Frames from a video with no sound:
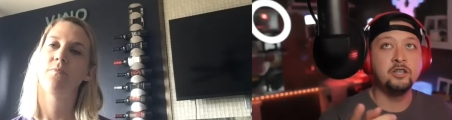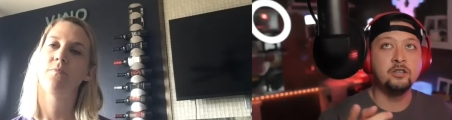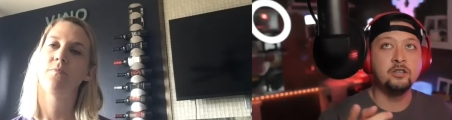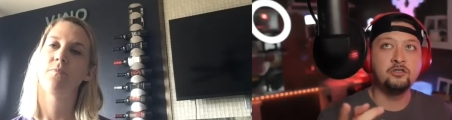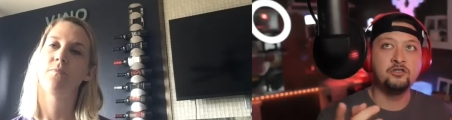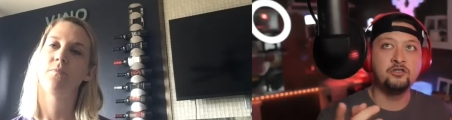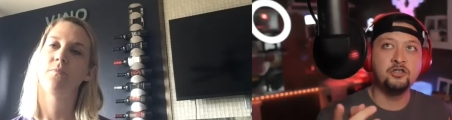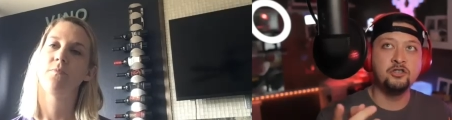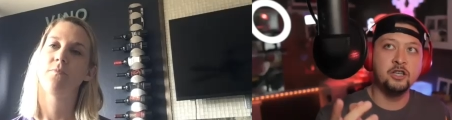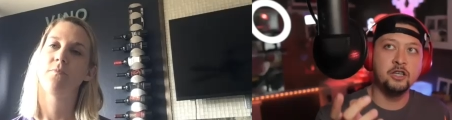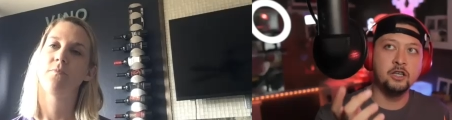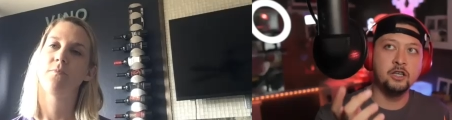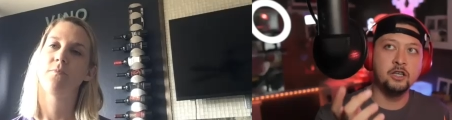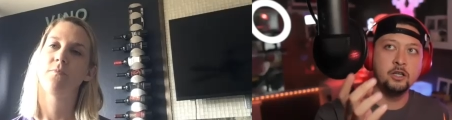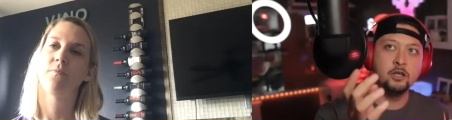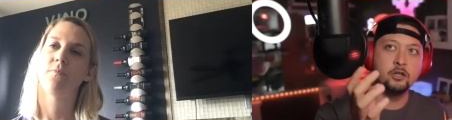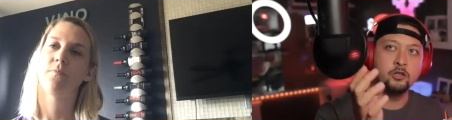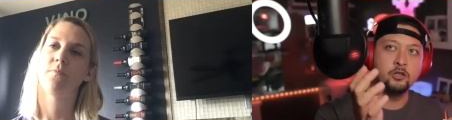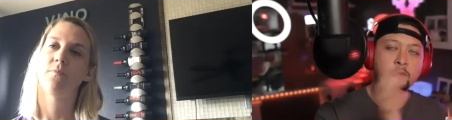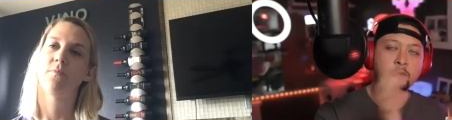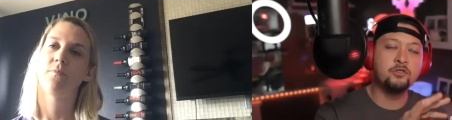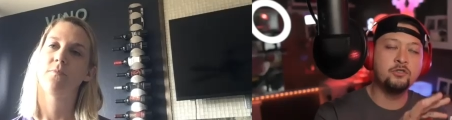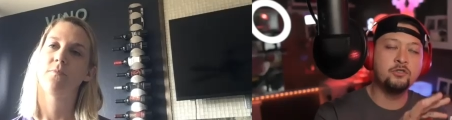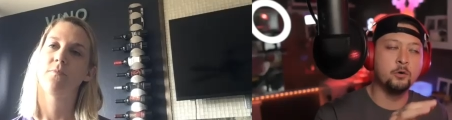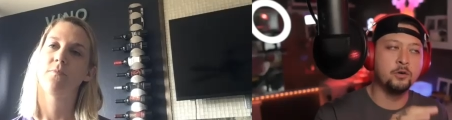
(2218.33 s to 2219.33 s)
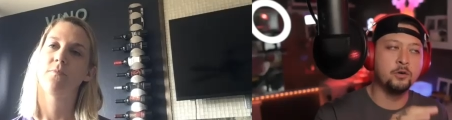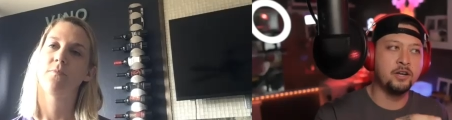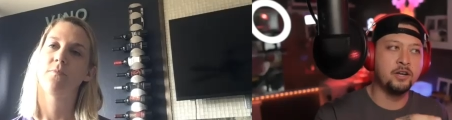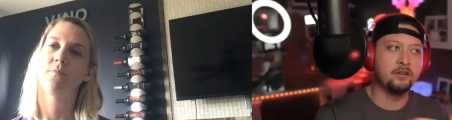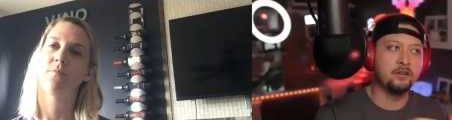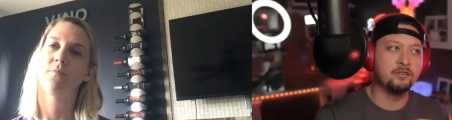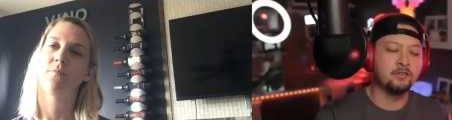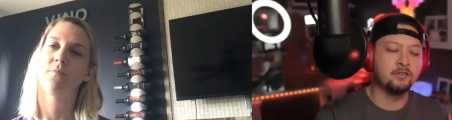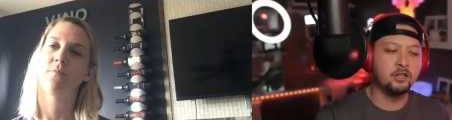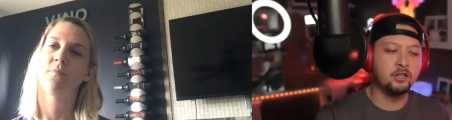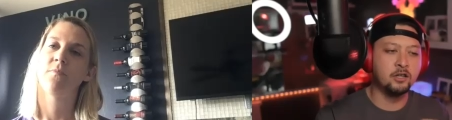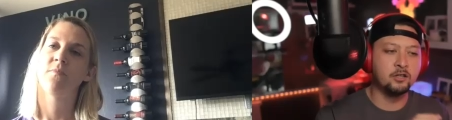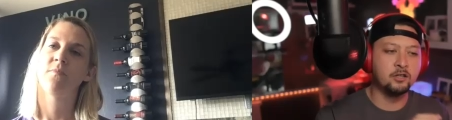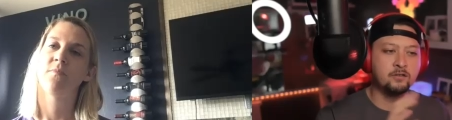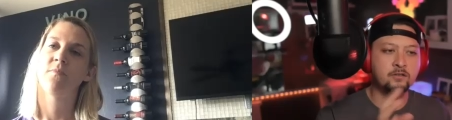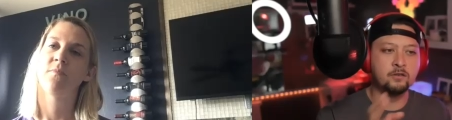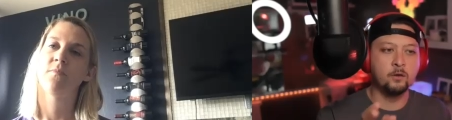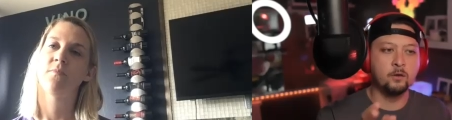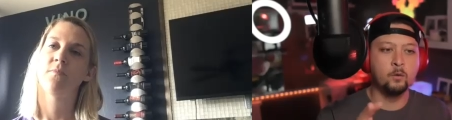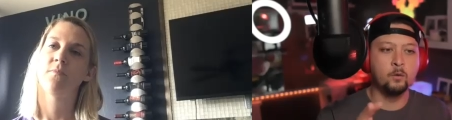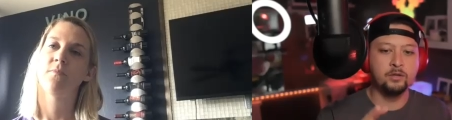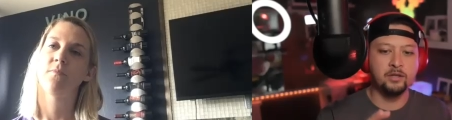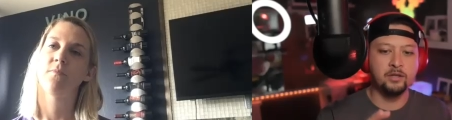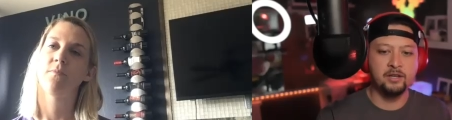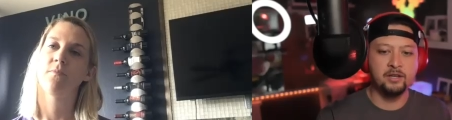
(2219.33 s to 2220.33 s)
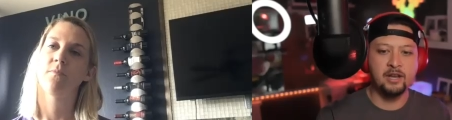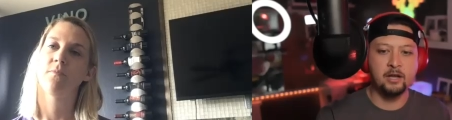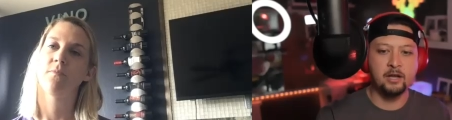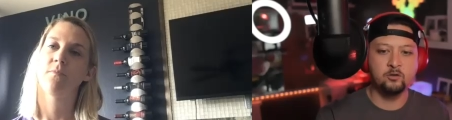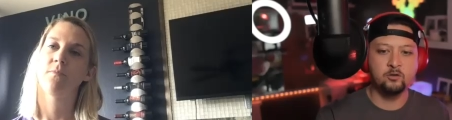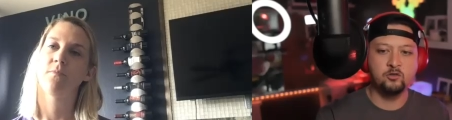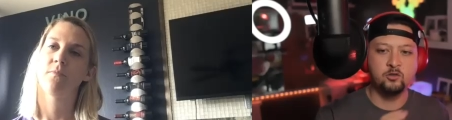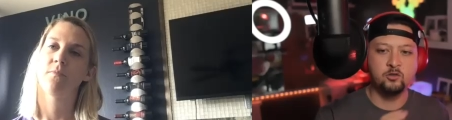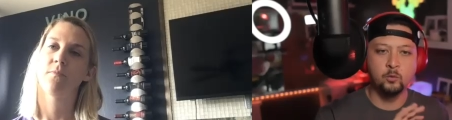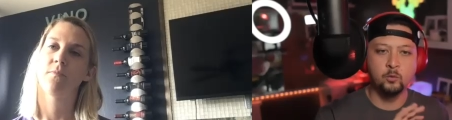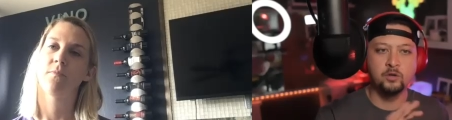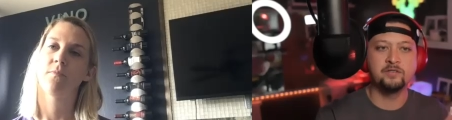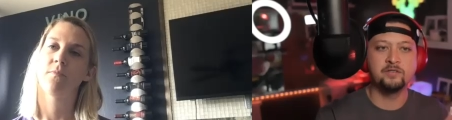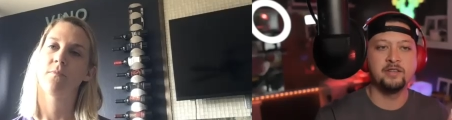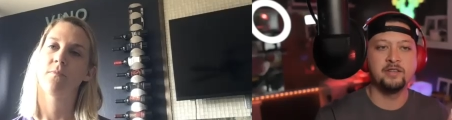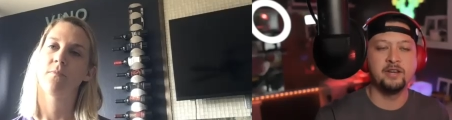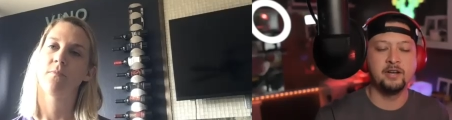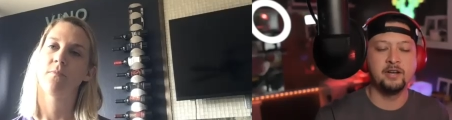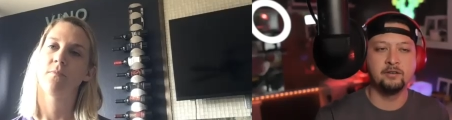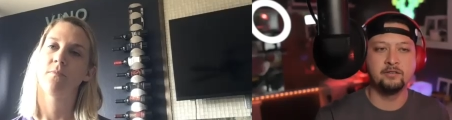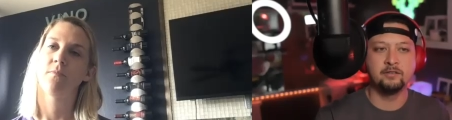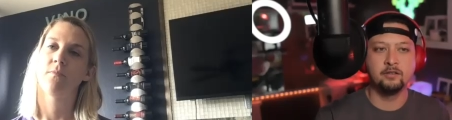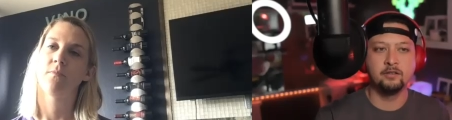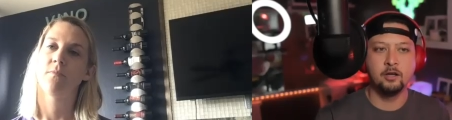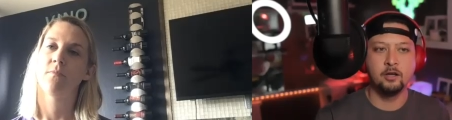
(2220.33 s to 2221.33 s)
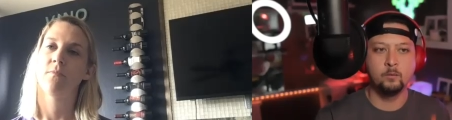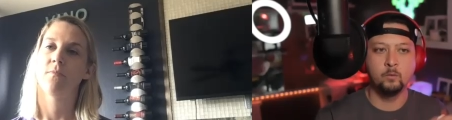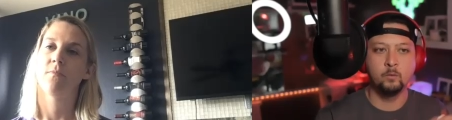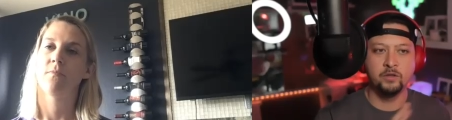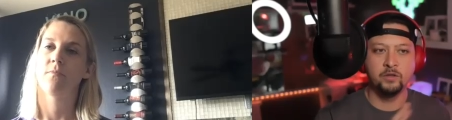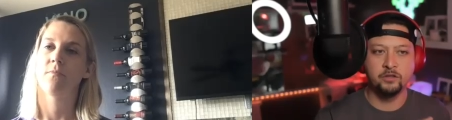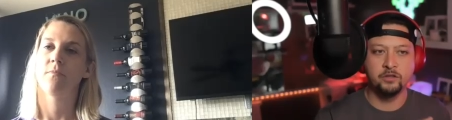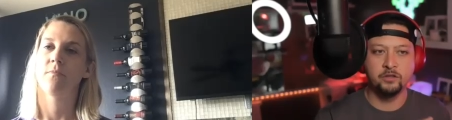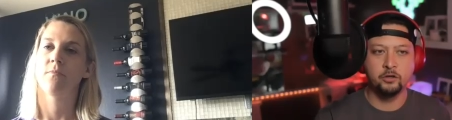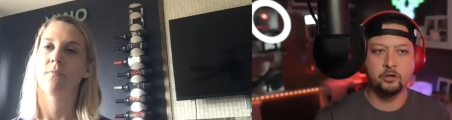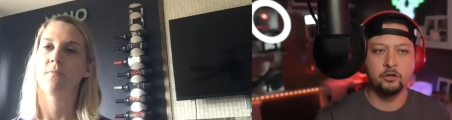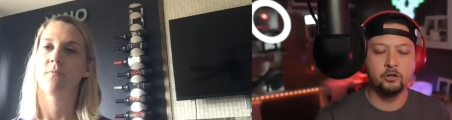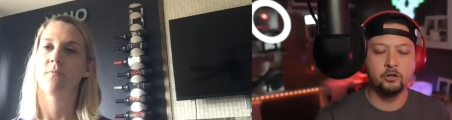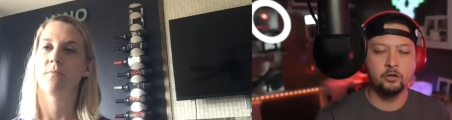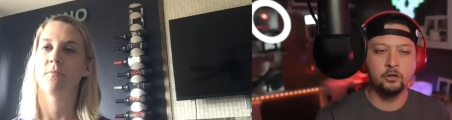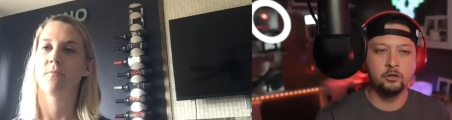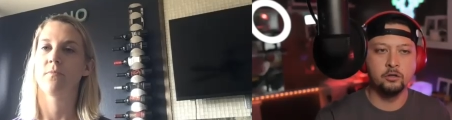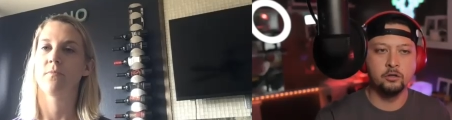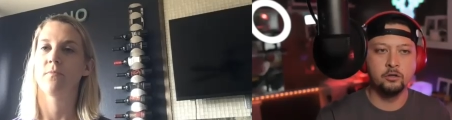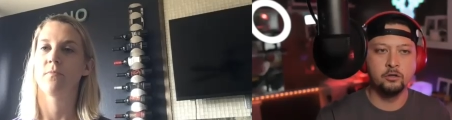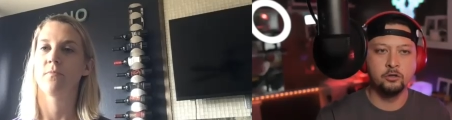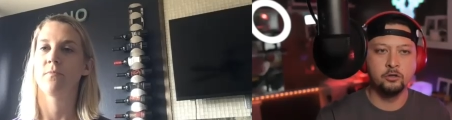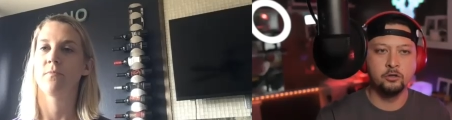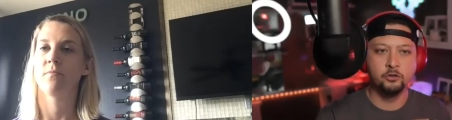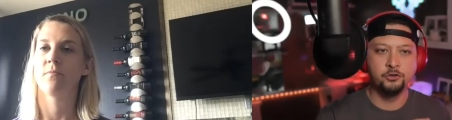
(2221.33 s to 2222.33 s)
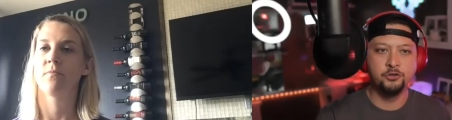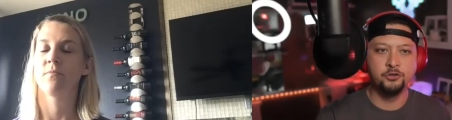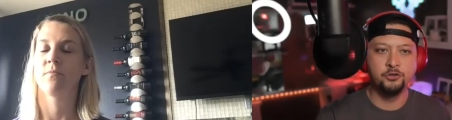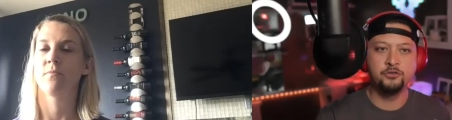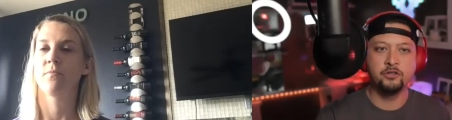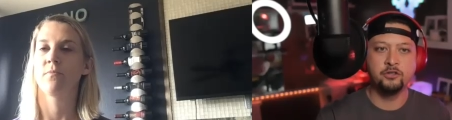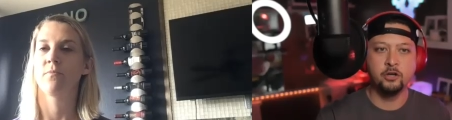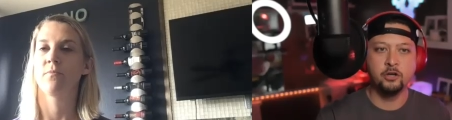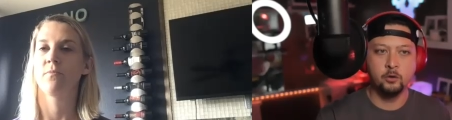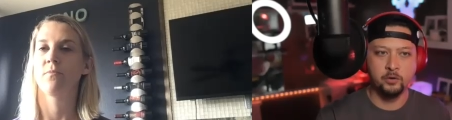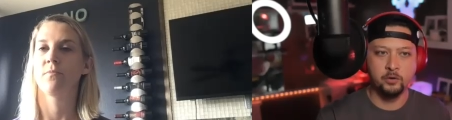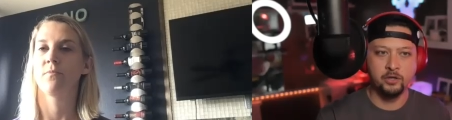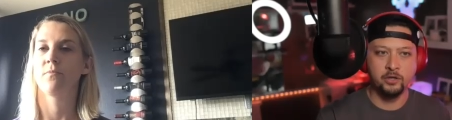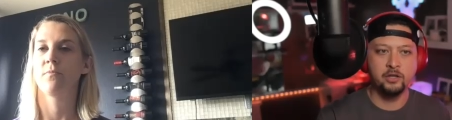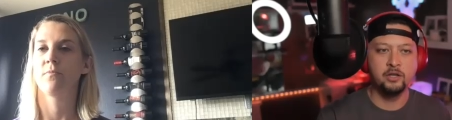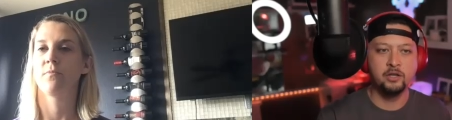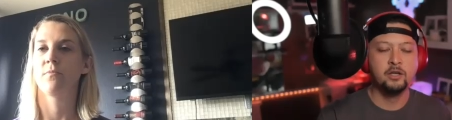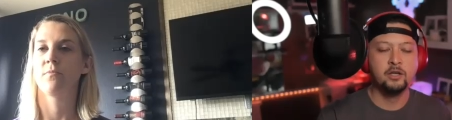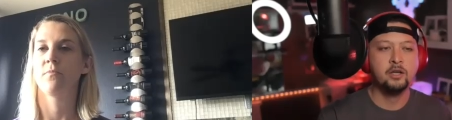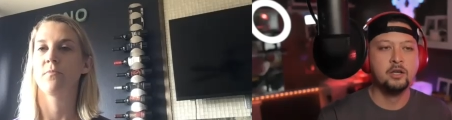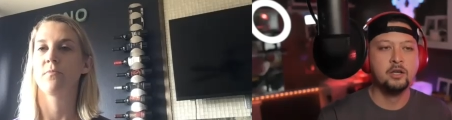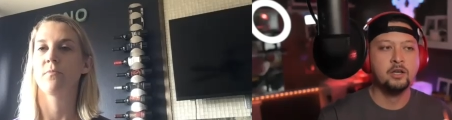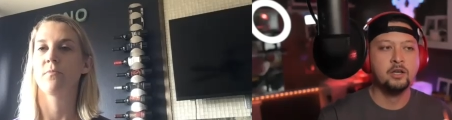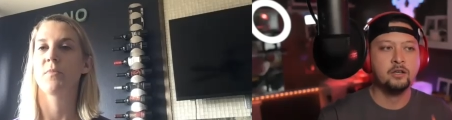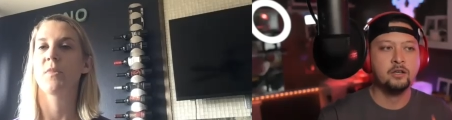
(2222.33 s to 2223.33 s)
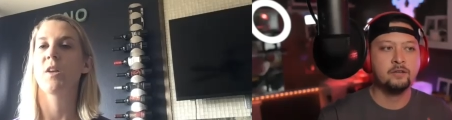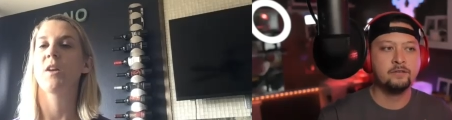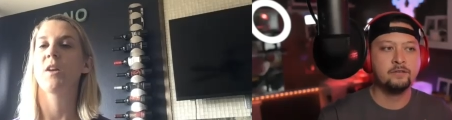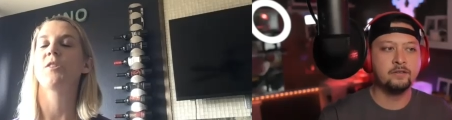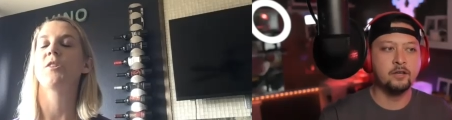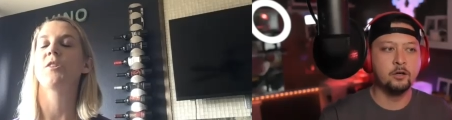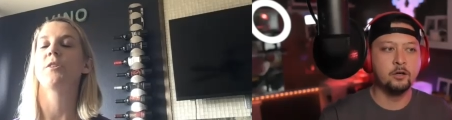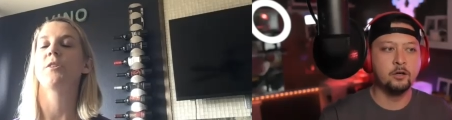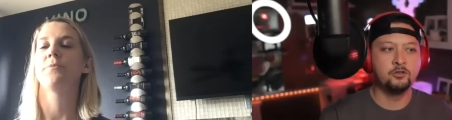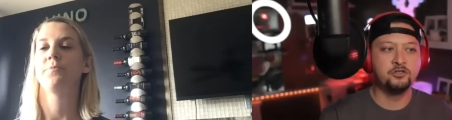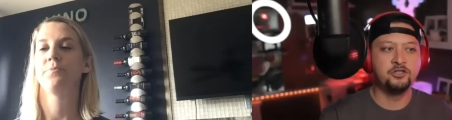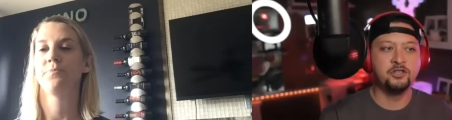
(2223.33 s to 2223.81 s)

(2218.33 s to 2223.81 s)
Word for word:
Speaker 1: she used to own a hair salon, sold it. Now she works at a hair salon with the girl who used to own it. Gotcha. So she,